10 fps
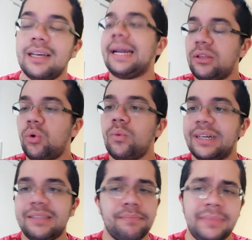I don't
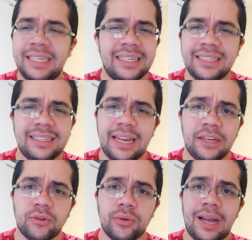want Mia and
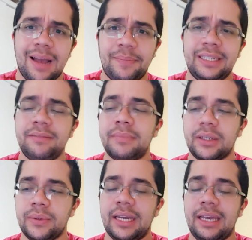Andrew happening, but
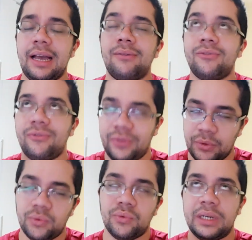okay, I
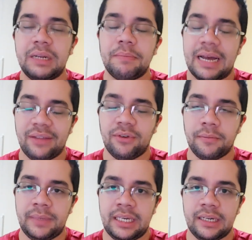feel really bad for
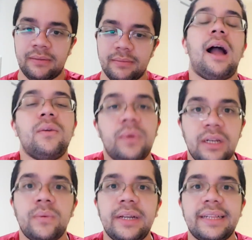Mia. I
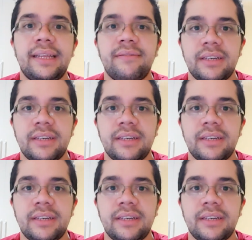really wish that